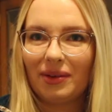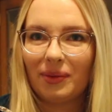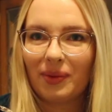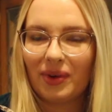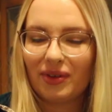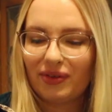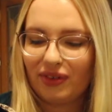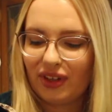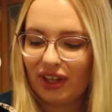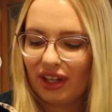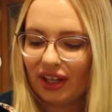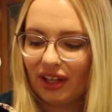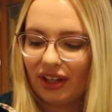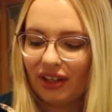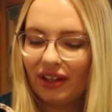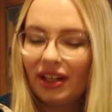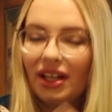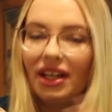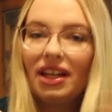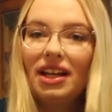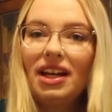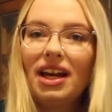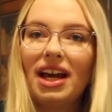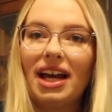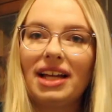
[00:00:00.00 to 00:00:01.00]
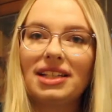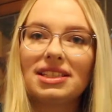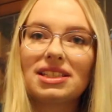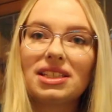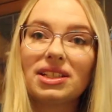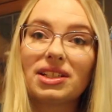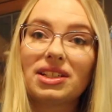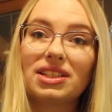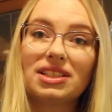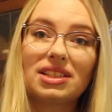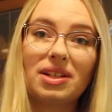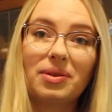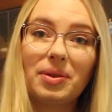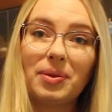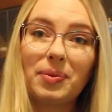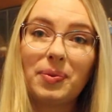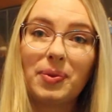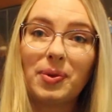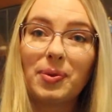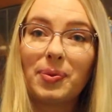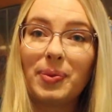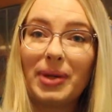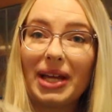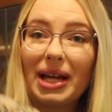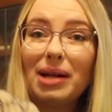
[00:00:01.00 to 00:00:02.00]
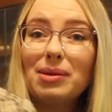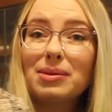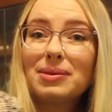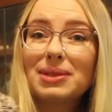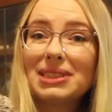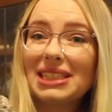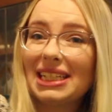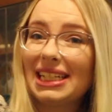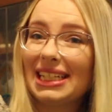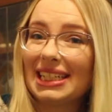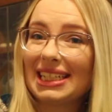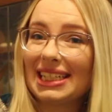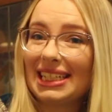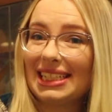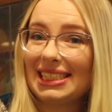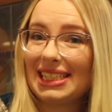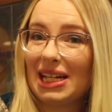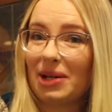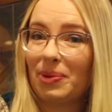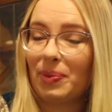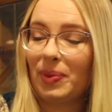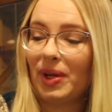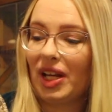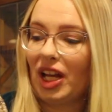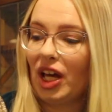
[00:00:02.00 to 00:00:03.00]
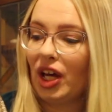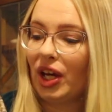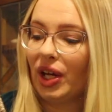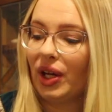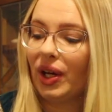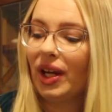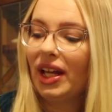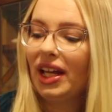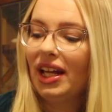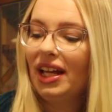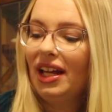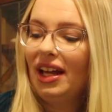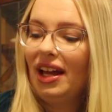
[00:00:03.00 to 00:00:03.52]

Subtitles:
it with you, and because I will be able to link it down below.